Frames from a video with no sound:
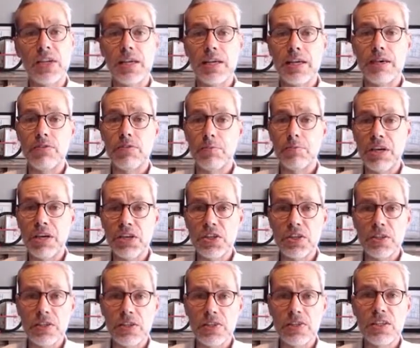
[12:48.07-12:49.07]
If the
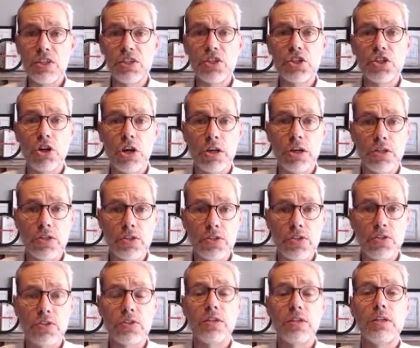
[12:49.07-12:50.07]
patient is discharged
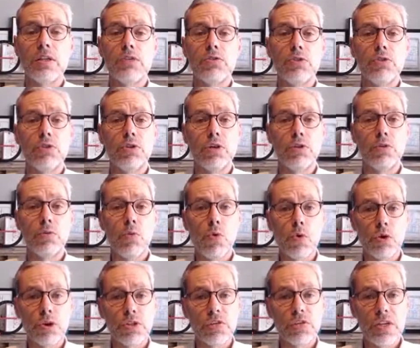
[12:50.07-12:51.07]
to another
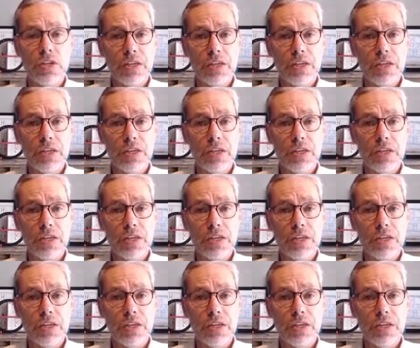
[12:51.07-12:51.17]
ward,